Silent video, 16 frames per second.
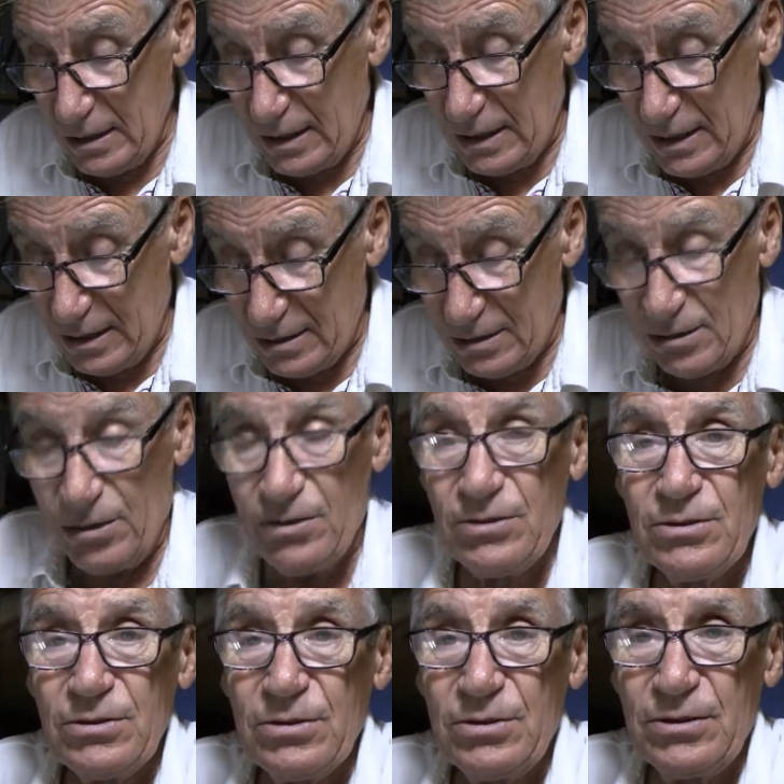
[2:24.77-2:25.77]
I had not
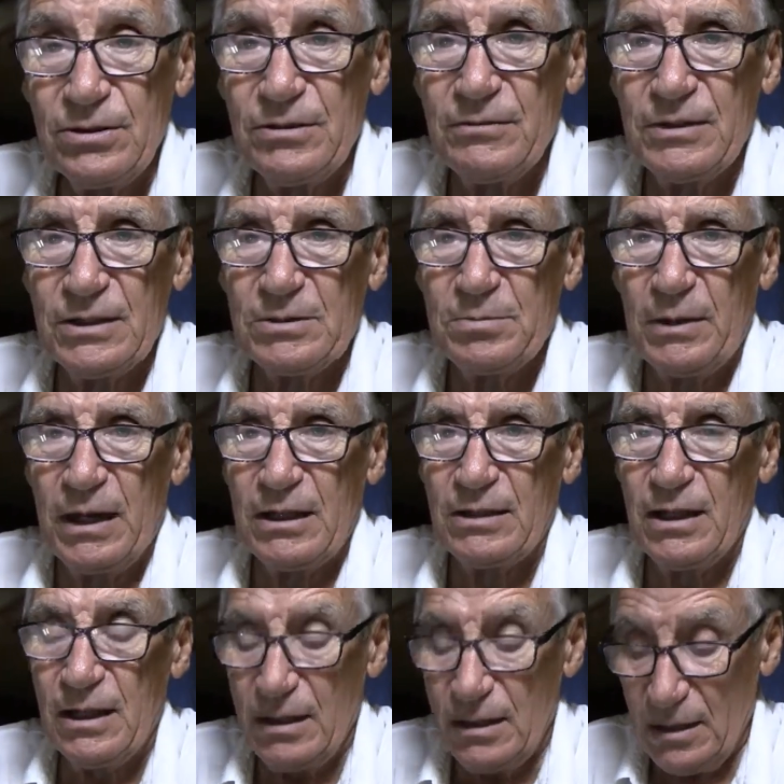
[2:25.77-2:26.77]
heard of this man,